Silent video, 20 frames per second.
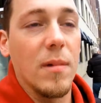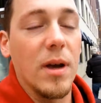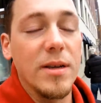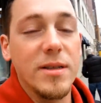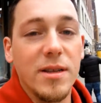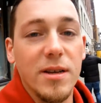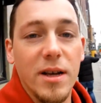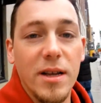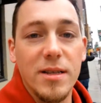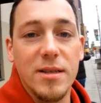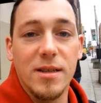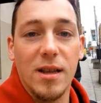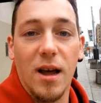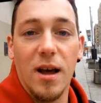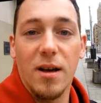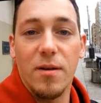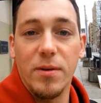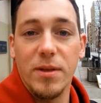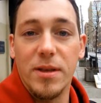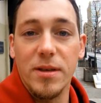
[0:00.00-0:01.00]
I still get
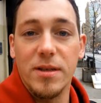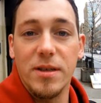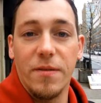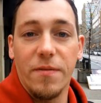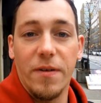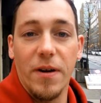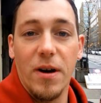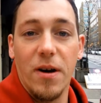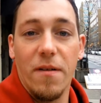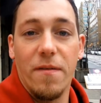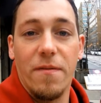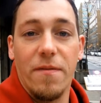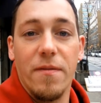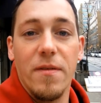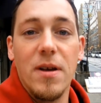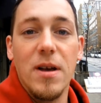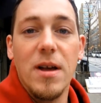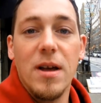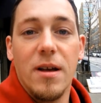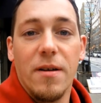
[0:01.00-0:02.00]
stuck with this fear
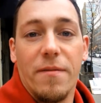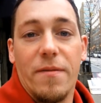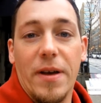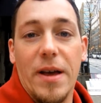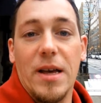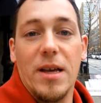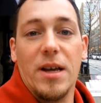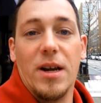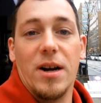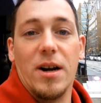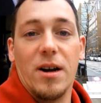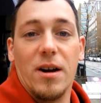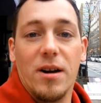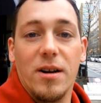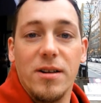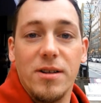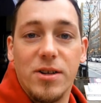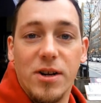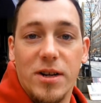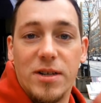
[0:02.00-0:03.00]
of failure
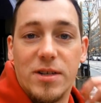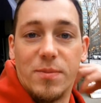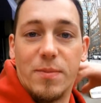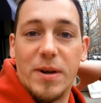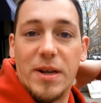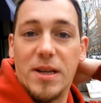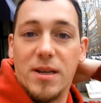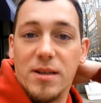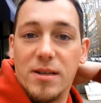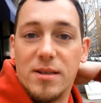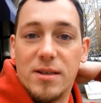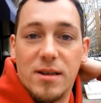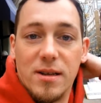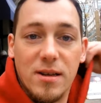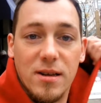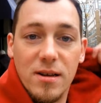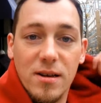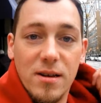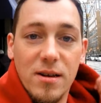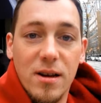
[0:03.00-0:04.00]
and judgment
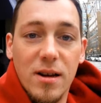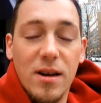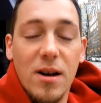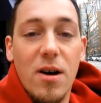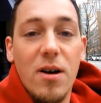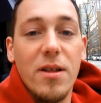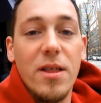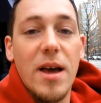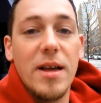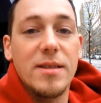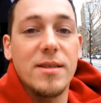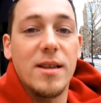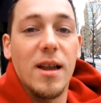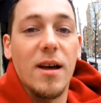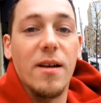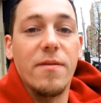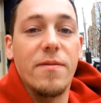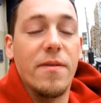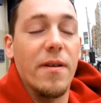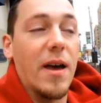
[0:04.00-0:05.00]
and, and all that
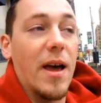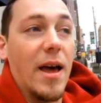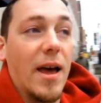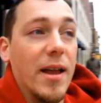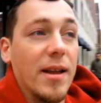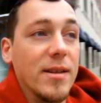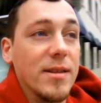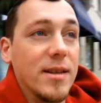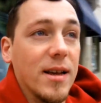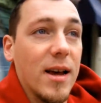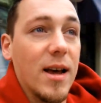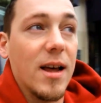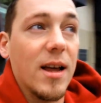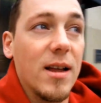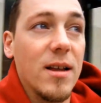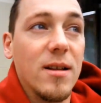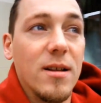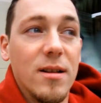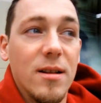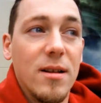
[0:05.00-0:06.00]
stuff. And, uh,
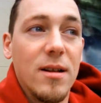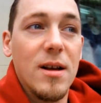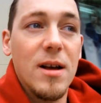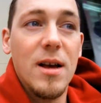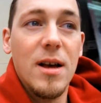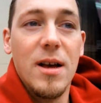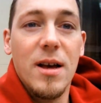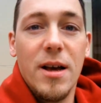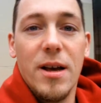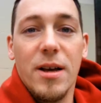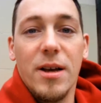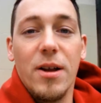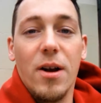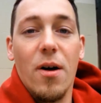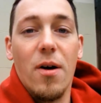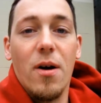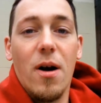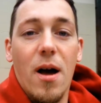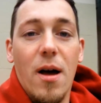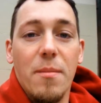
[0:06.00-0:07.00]
you
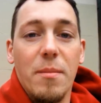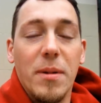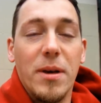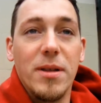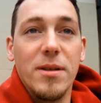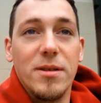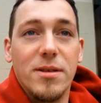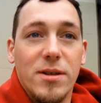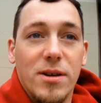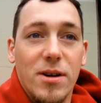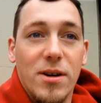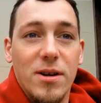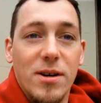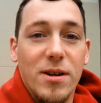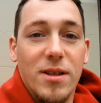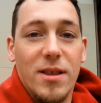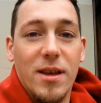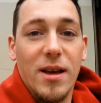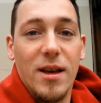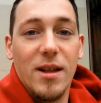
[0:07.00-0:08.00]
know, I'm
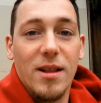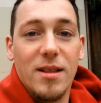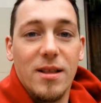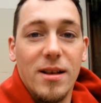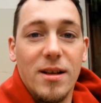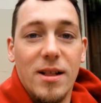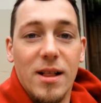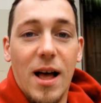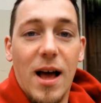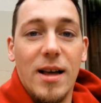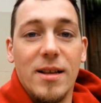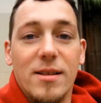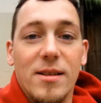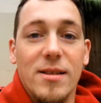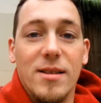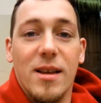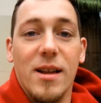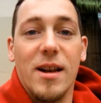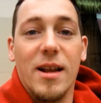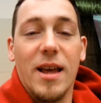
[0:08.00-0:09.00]
concerned that the class
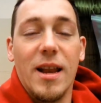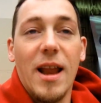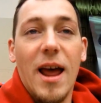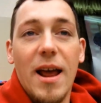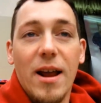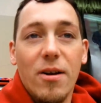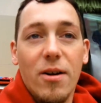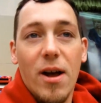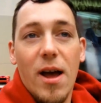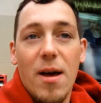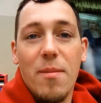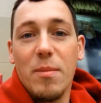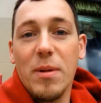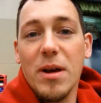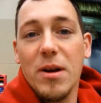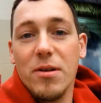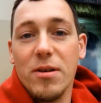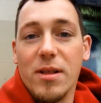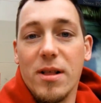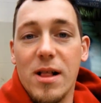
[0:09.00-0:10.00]
is going to get angry at
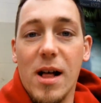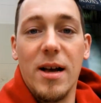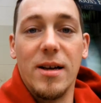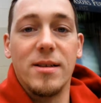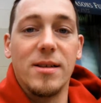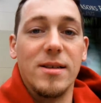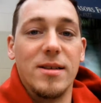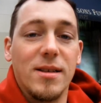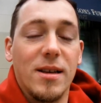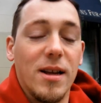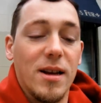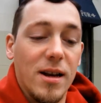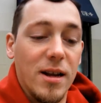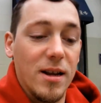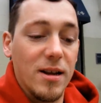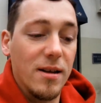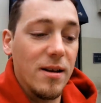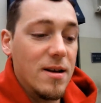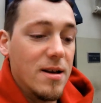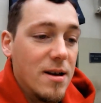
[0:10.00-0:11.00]
me or the class is going
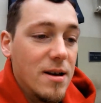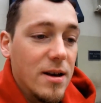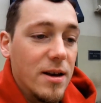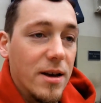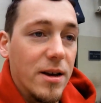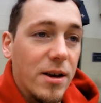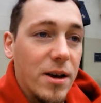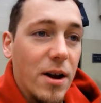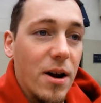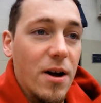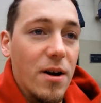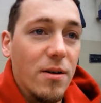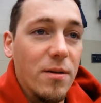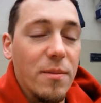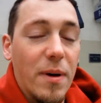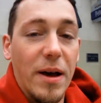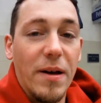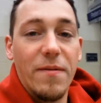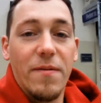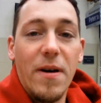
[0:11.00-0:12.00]
to, you know,
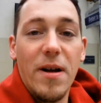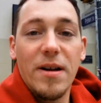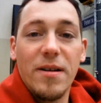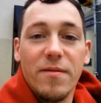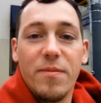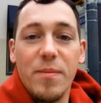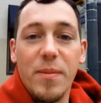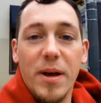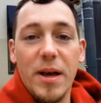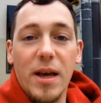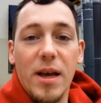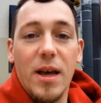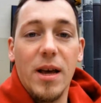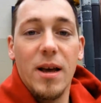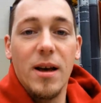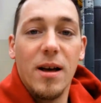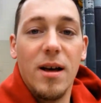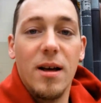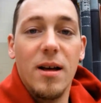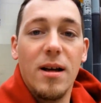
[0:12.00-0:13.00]
make fun of me
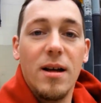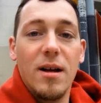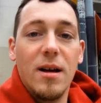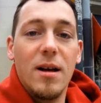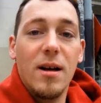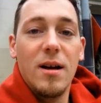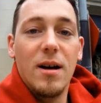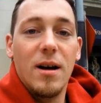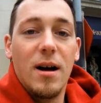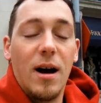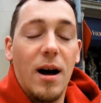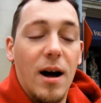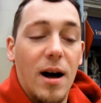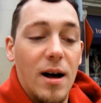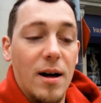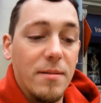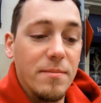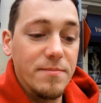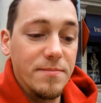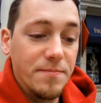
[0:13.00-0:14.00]

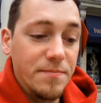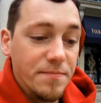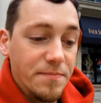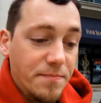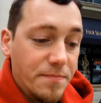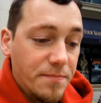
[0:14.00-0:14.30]
um,